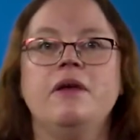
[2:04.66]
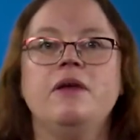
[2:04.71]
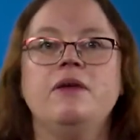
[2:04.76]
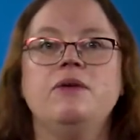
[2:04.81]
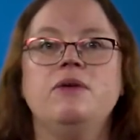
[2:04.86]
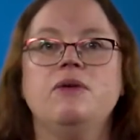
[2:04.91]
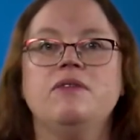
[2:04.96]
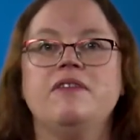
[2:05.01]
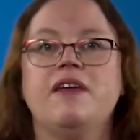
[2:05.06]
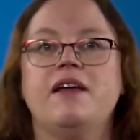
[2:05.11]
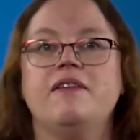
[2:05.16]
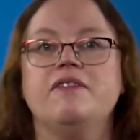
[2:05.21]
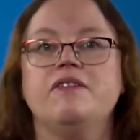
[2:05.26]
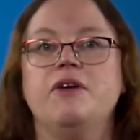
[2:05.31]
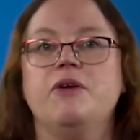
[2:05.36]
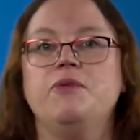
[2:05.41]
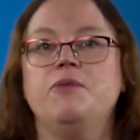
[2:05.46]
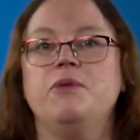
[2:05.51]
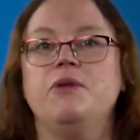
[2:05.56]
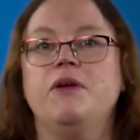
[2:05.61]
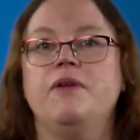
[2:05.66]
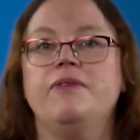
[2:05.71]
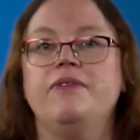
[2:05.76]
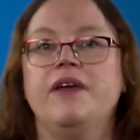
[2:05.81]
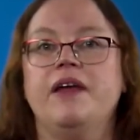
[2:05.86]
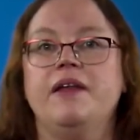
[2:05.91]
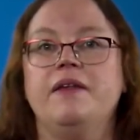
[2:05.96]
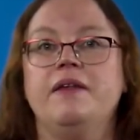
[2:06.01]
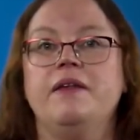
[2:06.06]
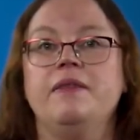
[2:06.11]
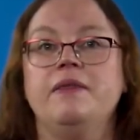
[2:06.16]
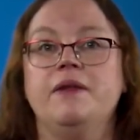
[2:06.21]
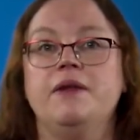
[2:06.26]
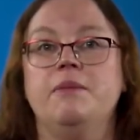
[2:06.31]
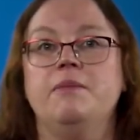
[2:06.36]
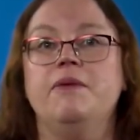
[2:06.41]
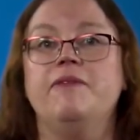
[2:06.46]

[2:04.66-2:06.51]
your tax code will contain the number